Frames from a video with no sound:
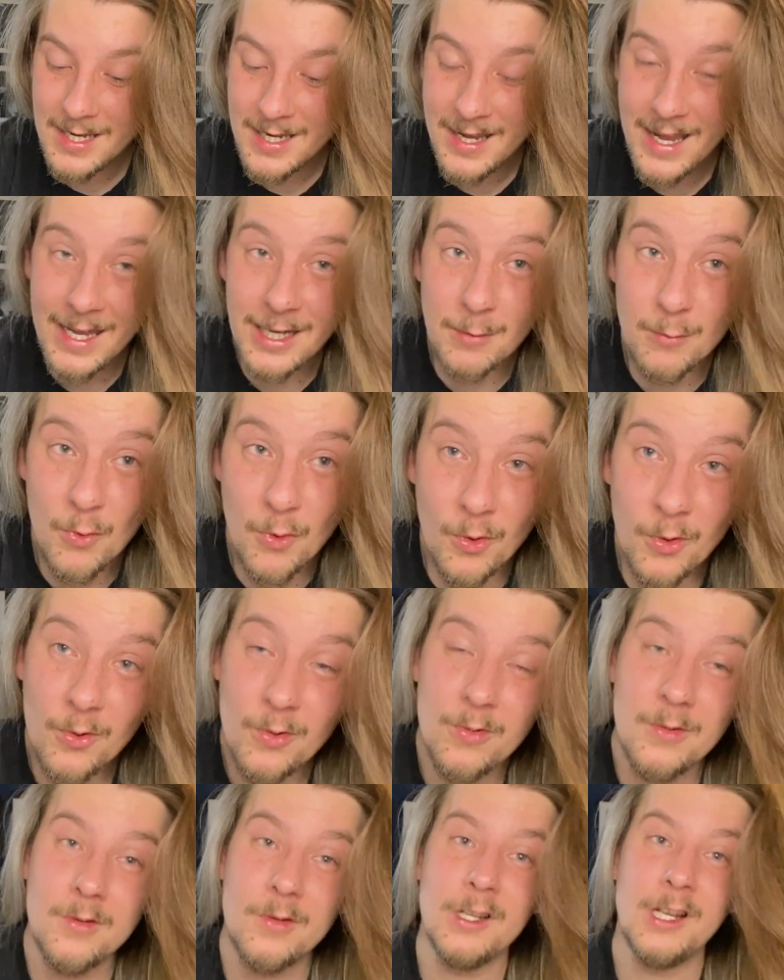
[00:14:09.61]
any more,
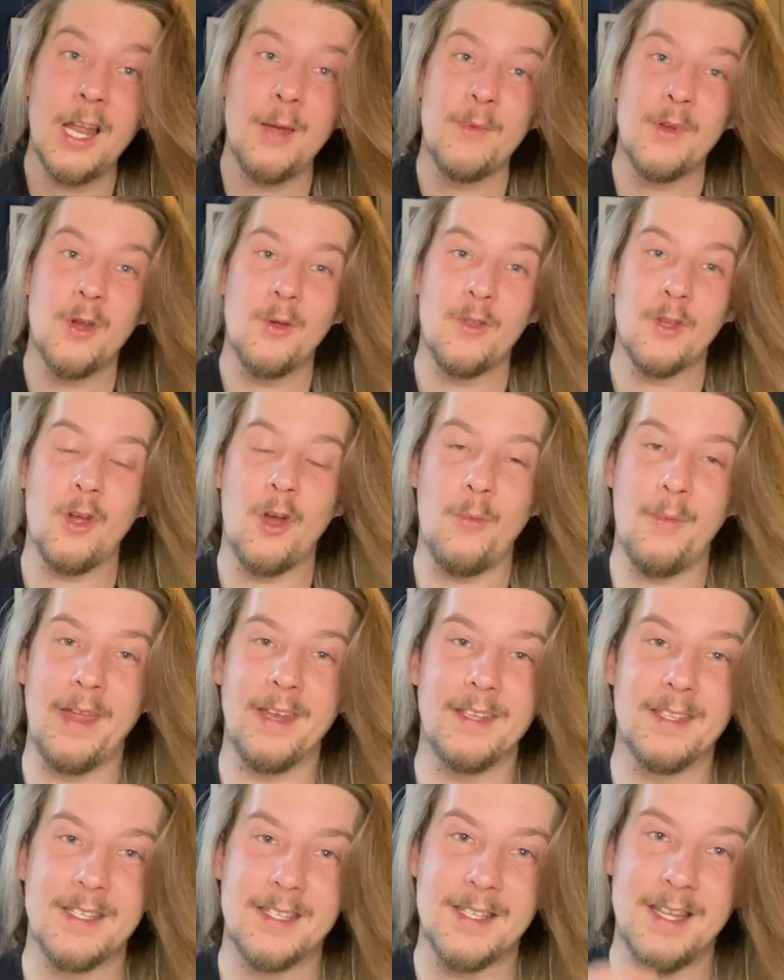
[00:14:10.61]
let me know in the
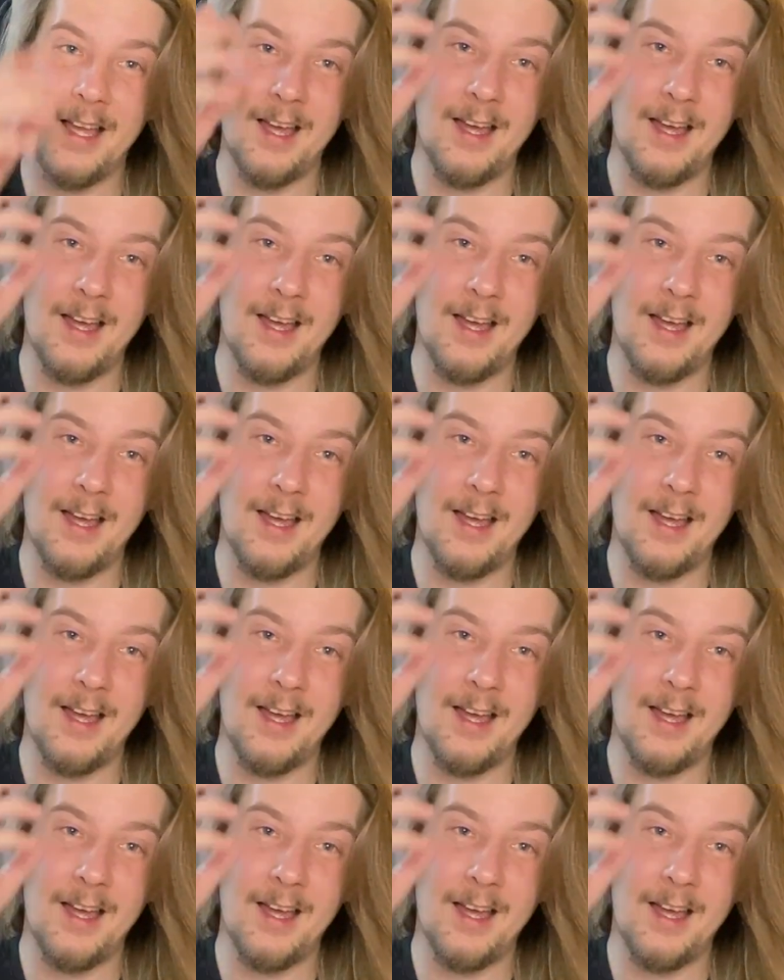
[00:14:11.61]
comments.